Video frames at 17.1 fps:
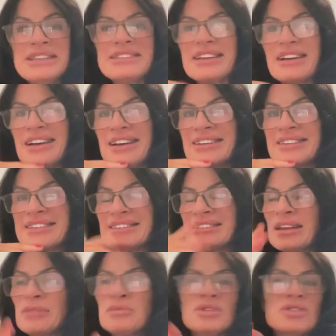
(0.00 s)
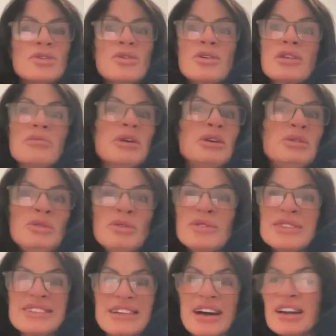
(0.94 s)
and dad, and I would talk about
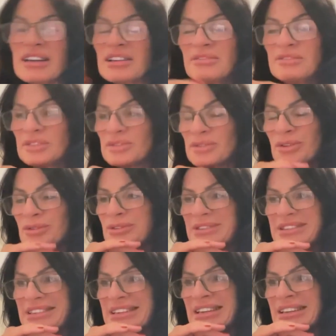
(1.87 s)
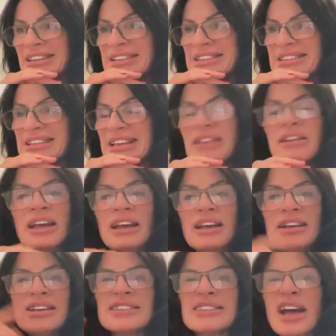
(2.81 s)
Noah's Ark for talk's sake, and I'd say,
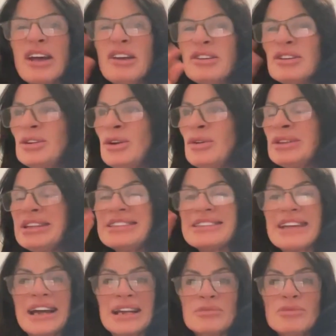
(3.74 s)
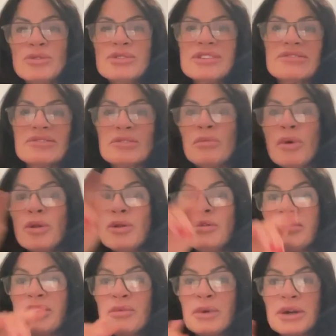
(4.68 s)
so how can all these animals from all
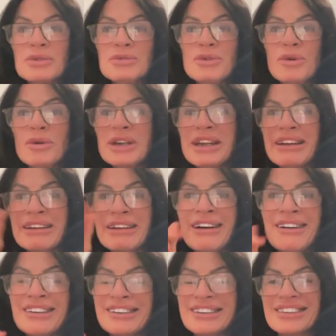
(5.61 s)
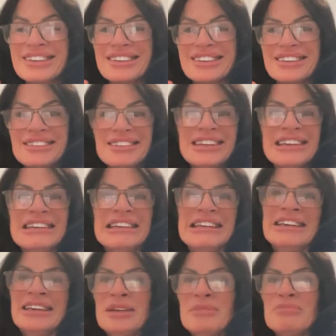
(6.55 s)
over the world go into an ark? And
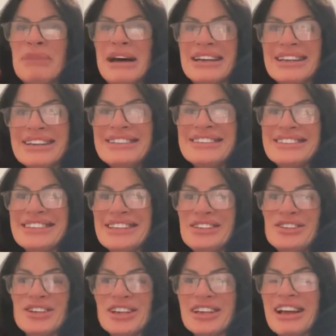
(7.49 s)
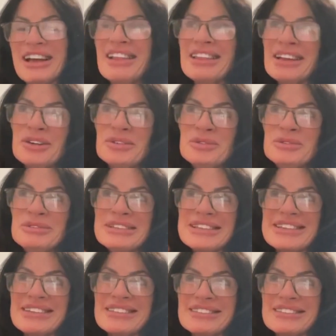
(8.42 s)
back in the day, you could get a little